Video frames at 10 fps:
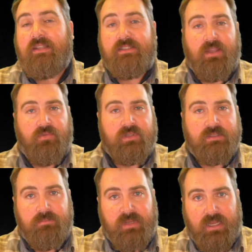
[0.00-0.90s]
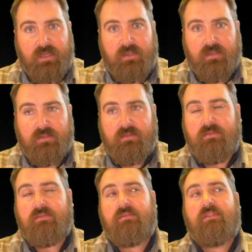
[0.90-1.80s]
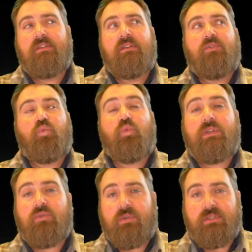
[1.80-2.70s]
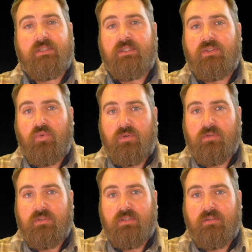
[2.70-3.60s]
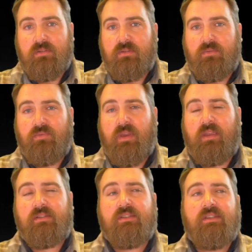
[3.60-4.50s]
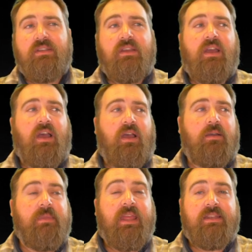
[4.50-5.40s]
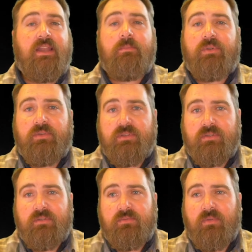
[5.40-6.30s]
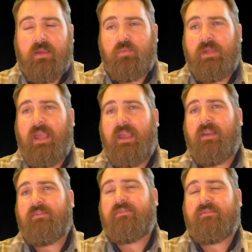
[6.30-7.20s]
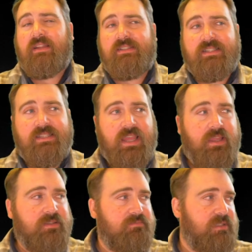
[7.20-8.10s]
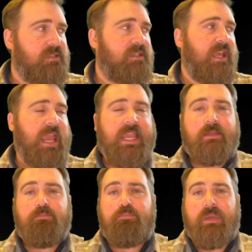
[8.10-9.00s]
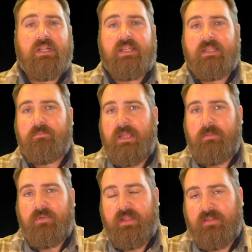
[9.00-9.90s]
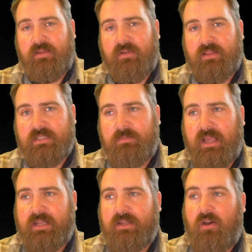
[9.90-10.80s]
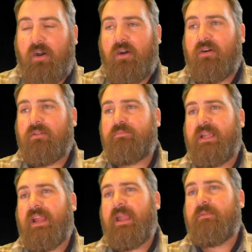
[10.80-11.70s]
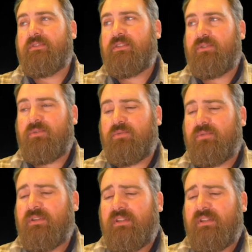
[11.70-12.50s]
Difference being resources and tools, right? And numbers, right? We have, like today, 8 billion people that live on this planet, all being able to